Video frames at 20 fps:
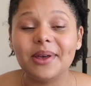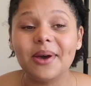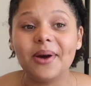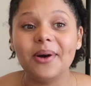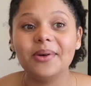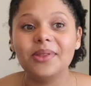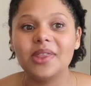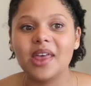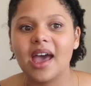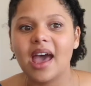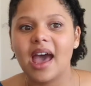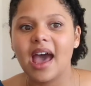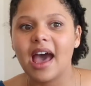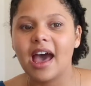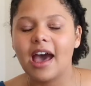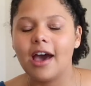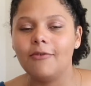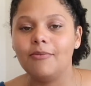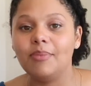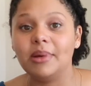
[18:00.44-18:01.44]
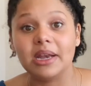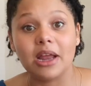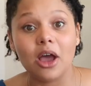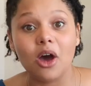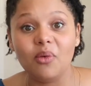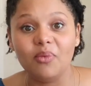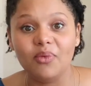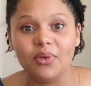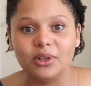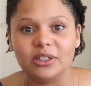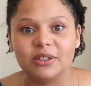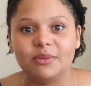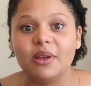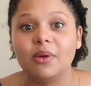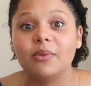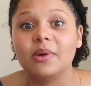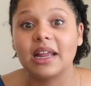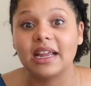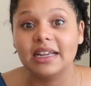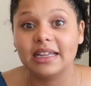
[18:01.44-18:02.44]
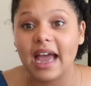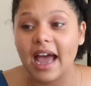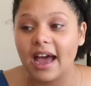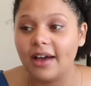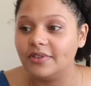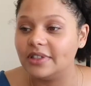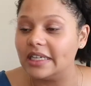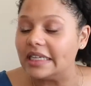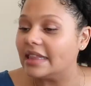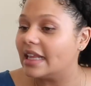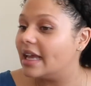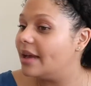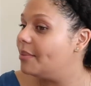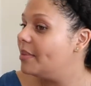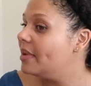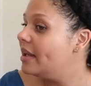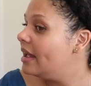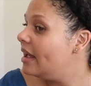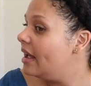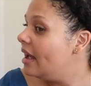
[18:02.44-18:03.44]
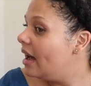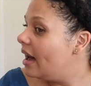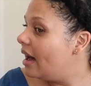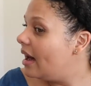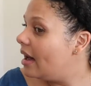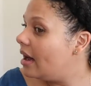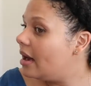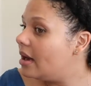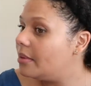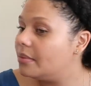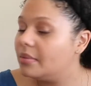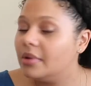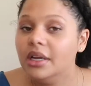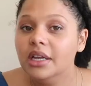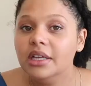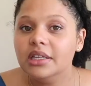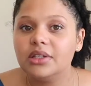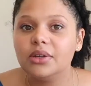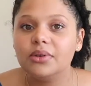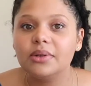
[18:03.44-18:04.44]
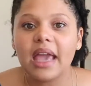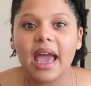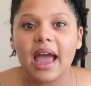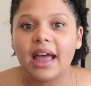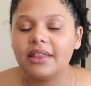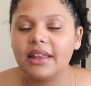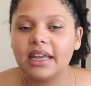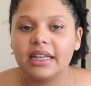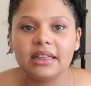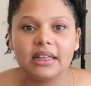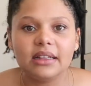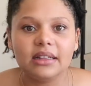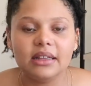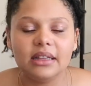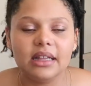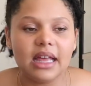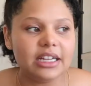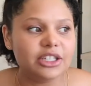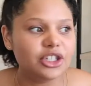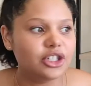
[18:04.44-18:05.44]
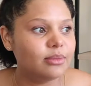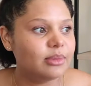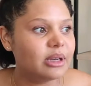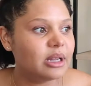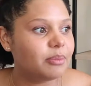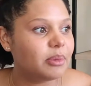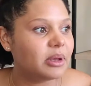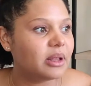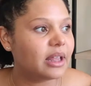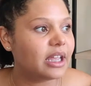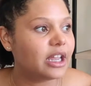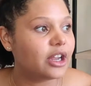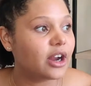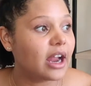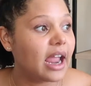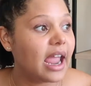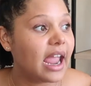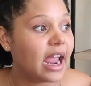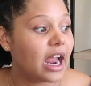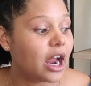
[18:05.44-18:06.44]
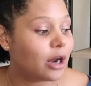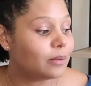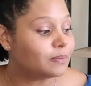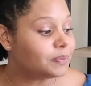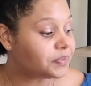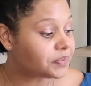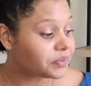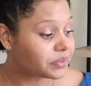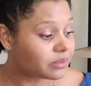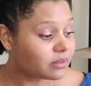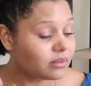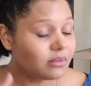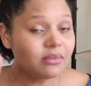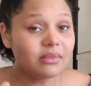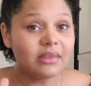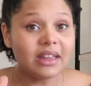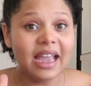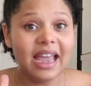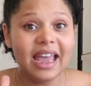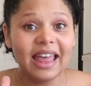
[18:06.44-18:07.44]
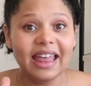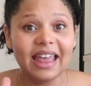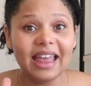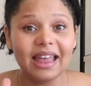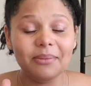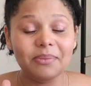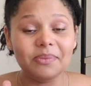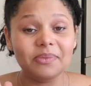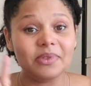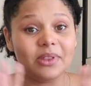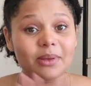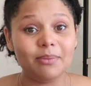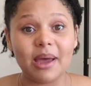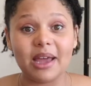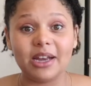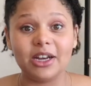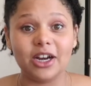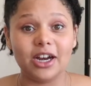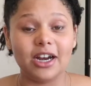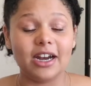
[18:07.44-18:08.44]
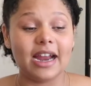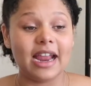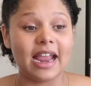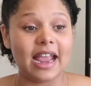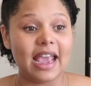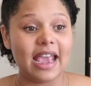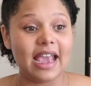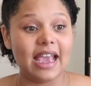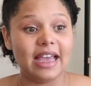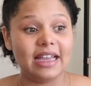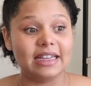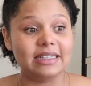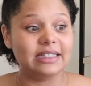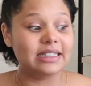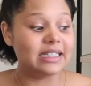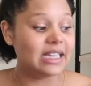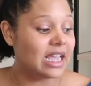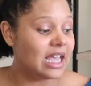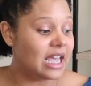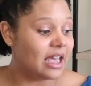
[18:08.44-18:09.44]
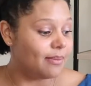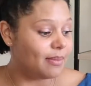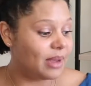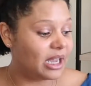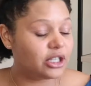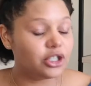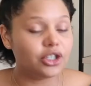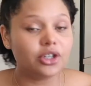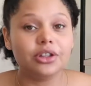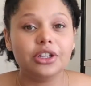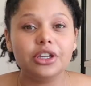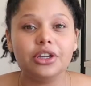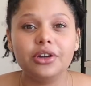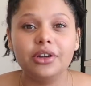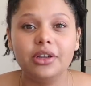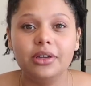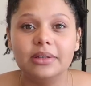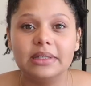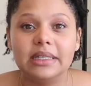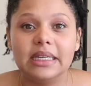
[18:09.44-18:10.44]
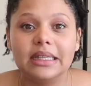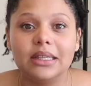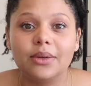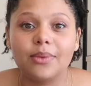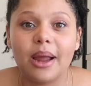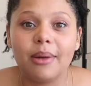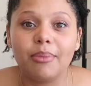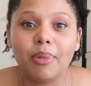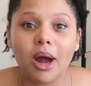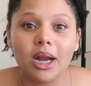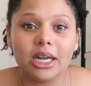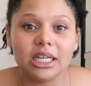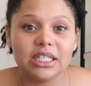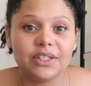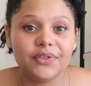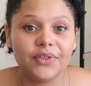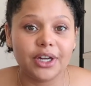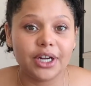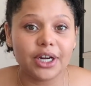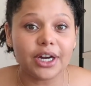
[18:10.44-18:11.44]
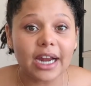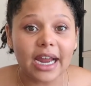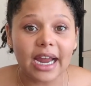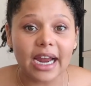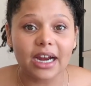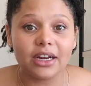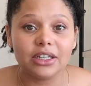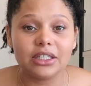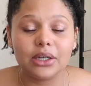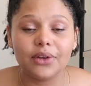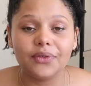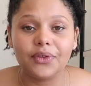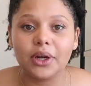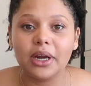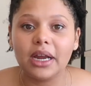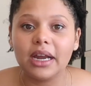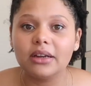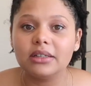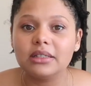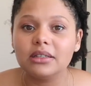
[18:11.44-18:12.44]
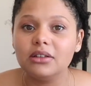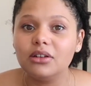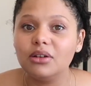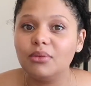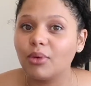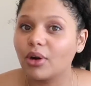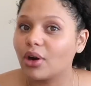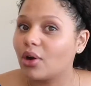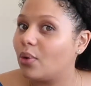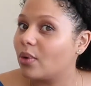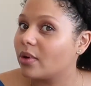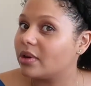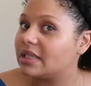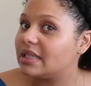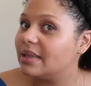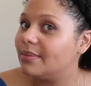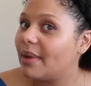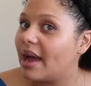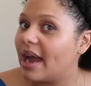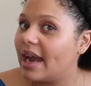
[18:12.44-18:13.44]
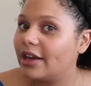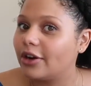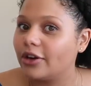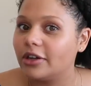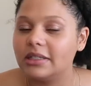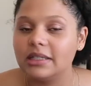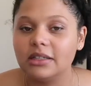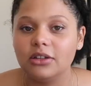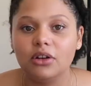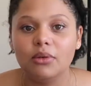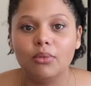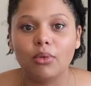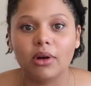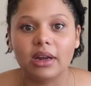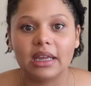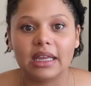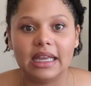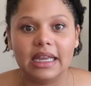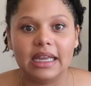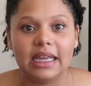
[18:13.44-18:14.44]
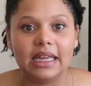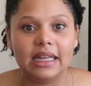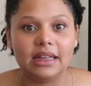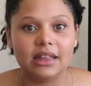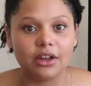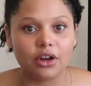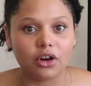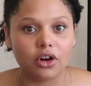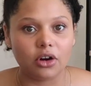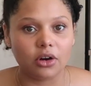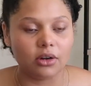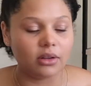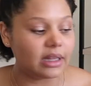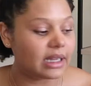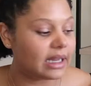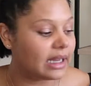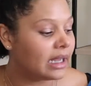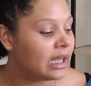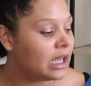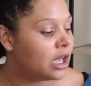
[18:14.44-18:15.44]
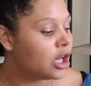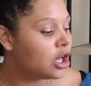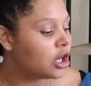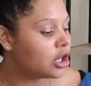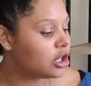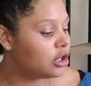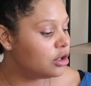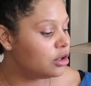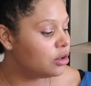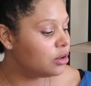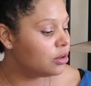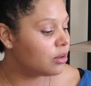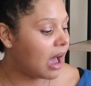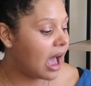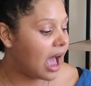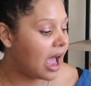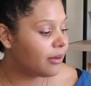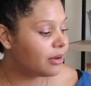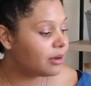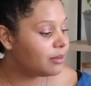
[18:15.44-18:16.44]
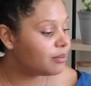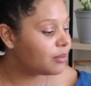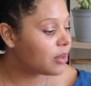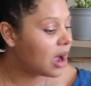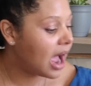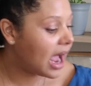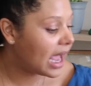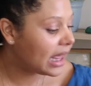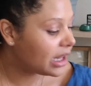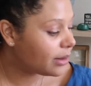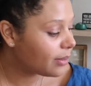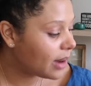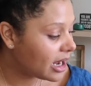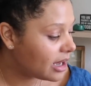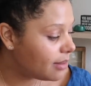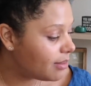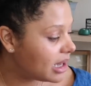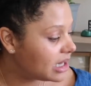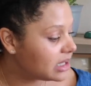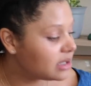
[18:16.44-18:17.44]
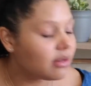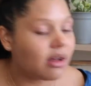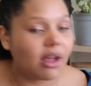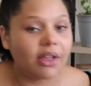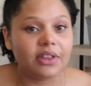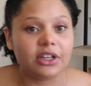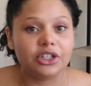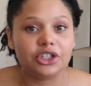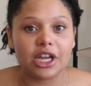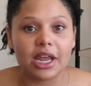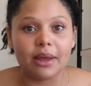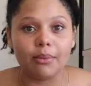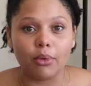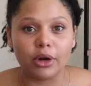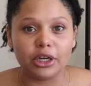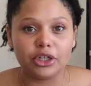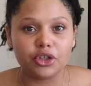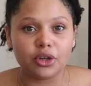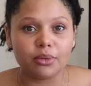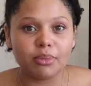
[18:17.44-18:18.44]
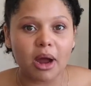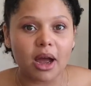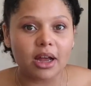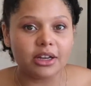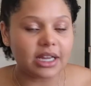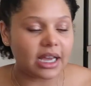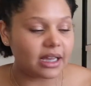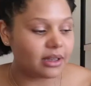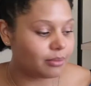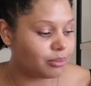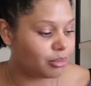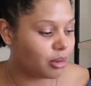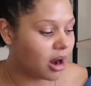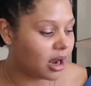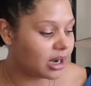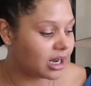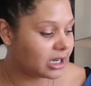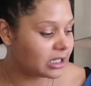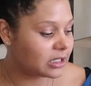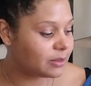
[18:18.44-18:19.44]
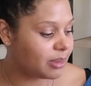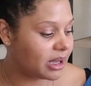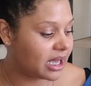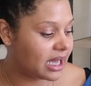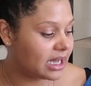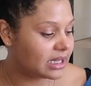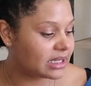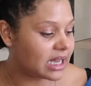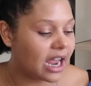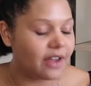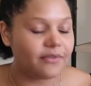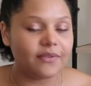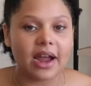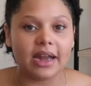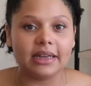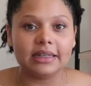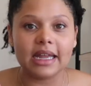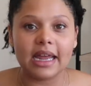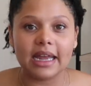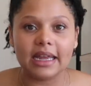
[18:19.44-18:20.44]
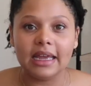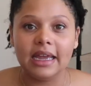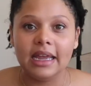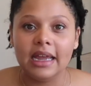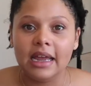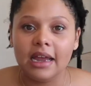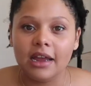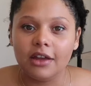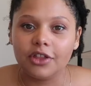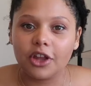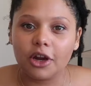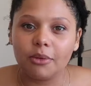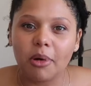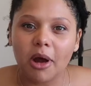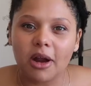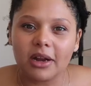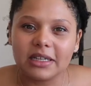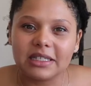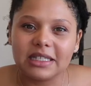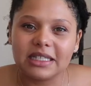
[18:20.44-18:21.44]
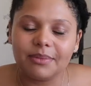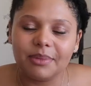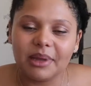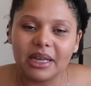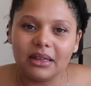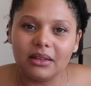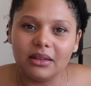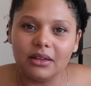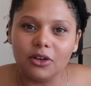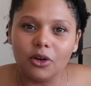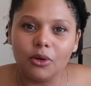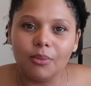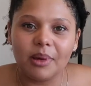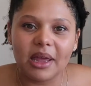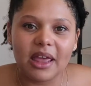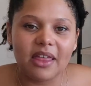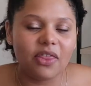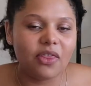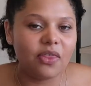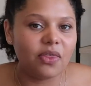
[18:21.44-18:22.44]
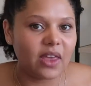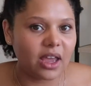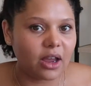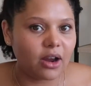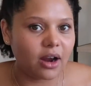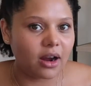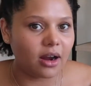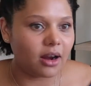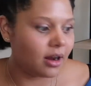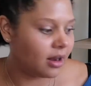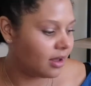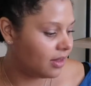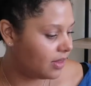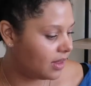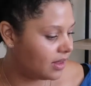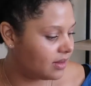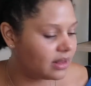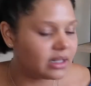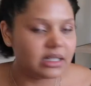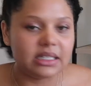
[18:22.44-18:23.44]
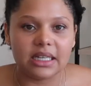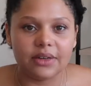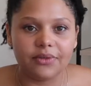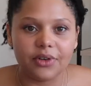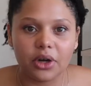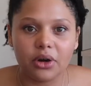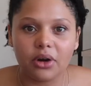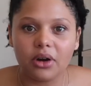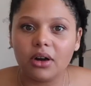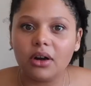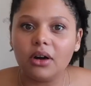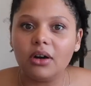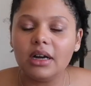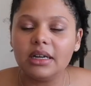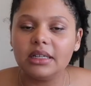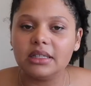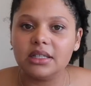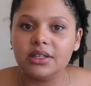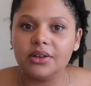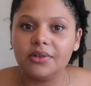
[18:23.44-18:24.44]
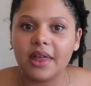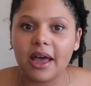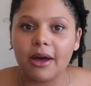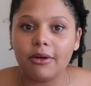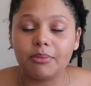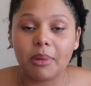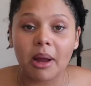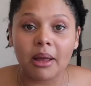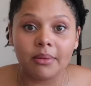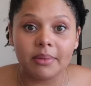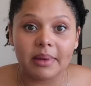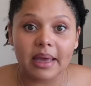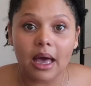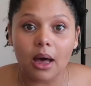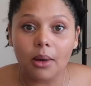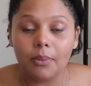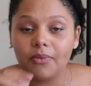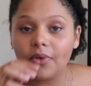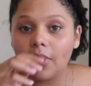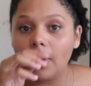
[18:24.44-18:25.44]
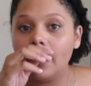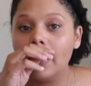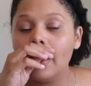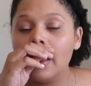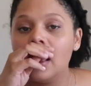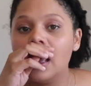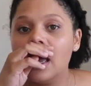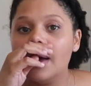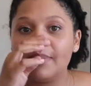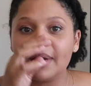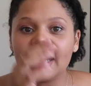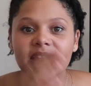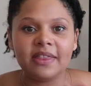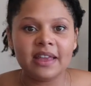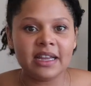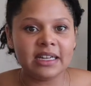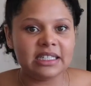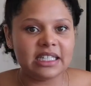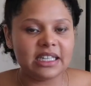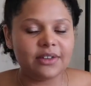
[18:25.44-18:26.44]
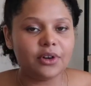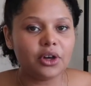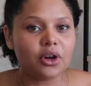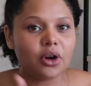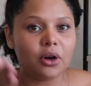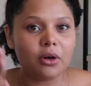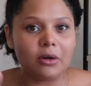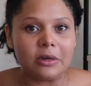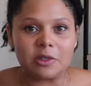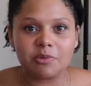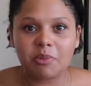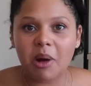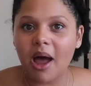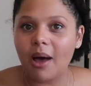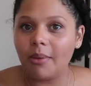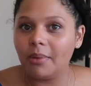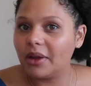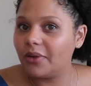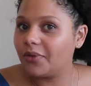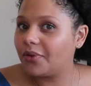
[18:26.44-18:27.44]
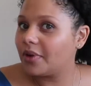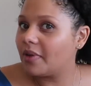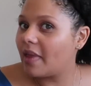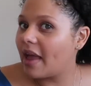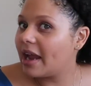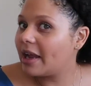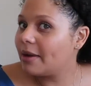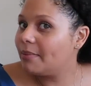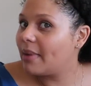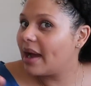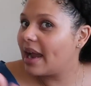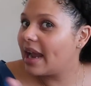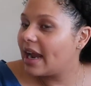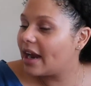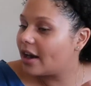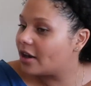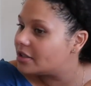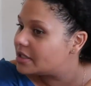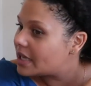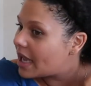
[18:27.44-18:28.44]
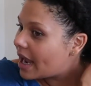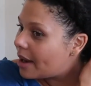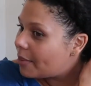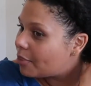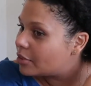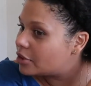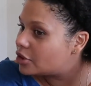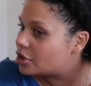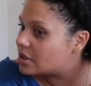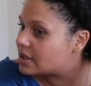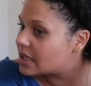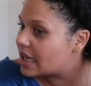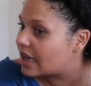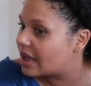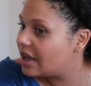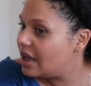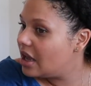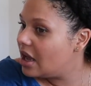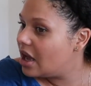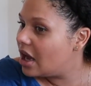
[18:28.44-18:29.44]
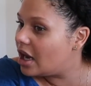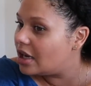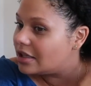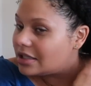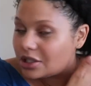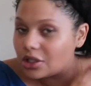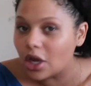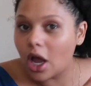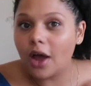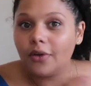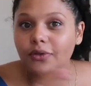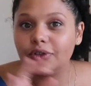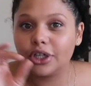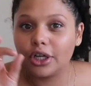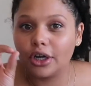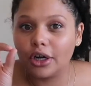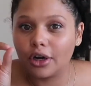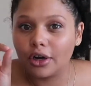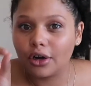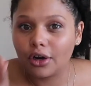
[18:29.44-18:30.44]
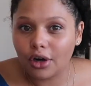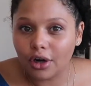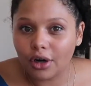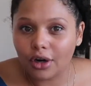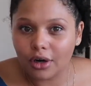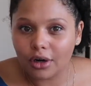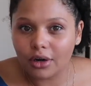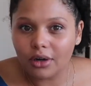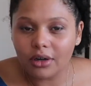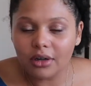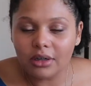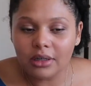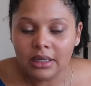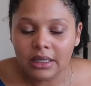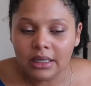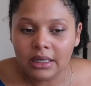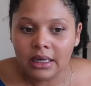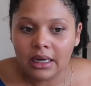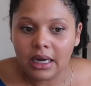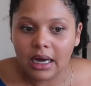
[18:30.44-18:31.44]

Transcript: though that have been helpful to me when I have done them. So yeah, like the less you manipulate your hair, the better, and make sure that you're using the right products for your hair. So if your hair is a little more coarse than mine, or it's a little more kinky than curly, I would highly recommend a lot of the Shea Moisture products, because I find like their products to be a little bit thicker than the Diva Curl, and so that would probably be helpful. But I think Diva Curl is probably for like my hair type, which is like a softer curl.